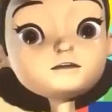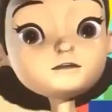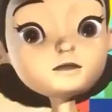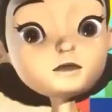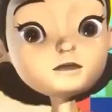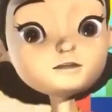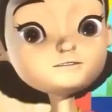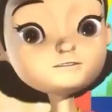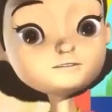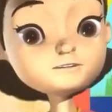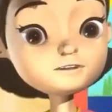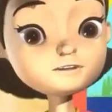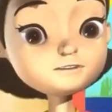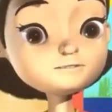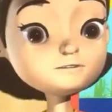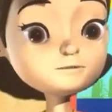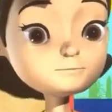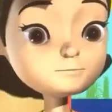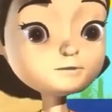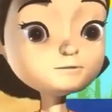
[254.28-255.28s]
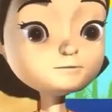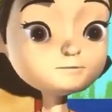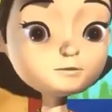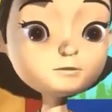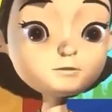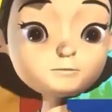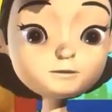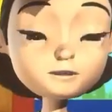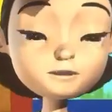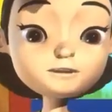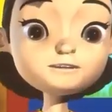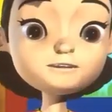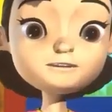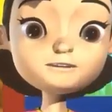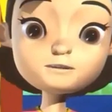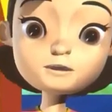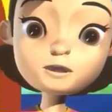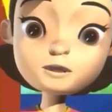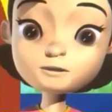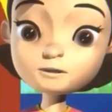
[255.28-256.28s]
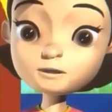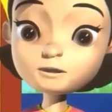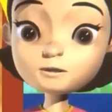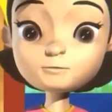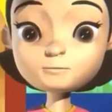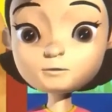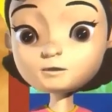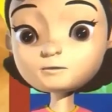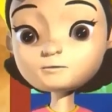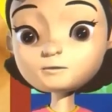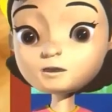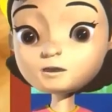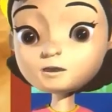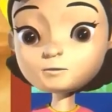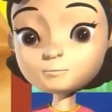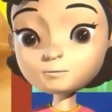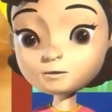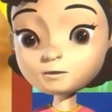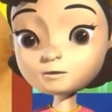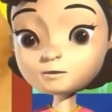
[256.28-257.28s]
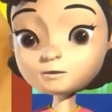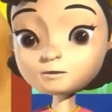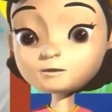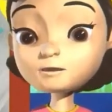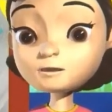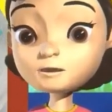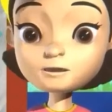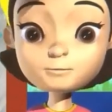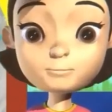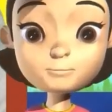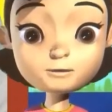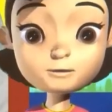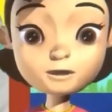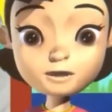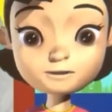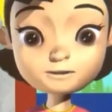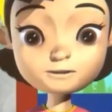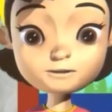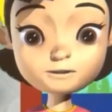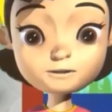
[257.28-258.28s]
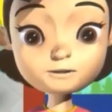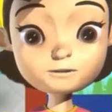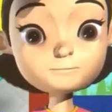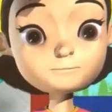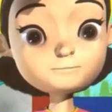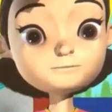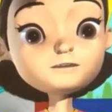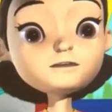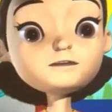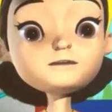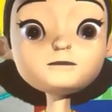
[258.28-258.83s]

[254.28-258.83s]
A lot of stuff that we throw away is toxic to our environment, like plastic.